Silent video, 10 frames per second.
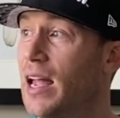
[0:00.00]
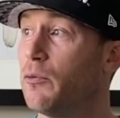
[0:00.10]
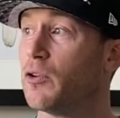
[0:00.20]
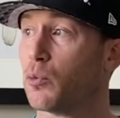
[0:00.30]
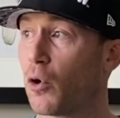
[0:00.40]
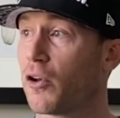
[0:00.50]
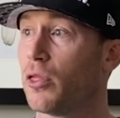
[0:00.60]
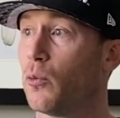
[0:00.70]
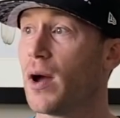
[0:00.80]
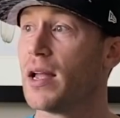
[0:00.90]
It was worth
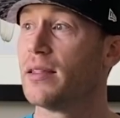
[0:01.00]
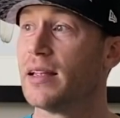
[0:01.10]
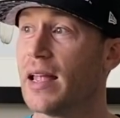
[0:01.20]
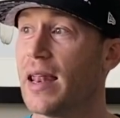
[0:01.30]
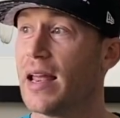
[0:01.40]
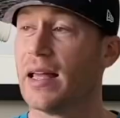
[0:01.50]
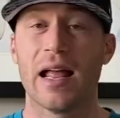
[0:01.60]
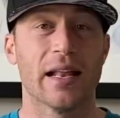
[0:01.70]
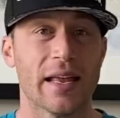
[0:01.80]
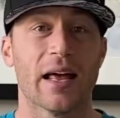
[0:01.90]
the wait to get in
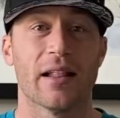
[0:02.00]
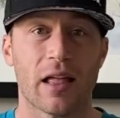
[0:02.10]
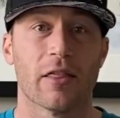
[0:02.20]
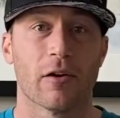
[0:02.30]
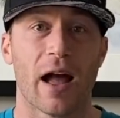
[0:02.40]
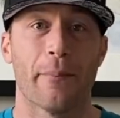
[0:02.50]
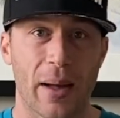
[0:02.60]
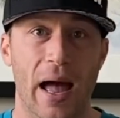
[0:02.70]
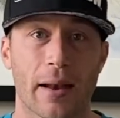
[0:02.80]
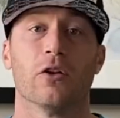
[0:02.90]
and get another at
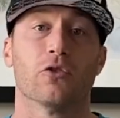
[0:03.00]
bat."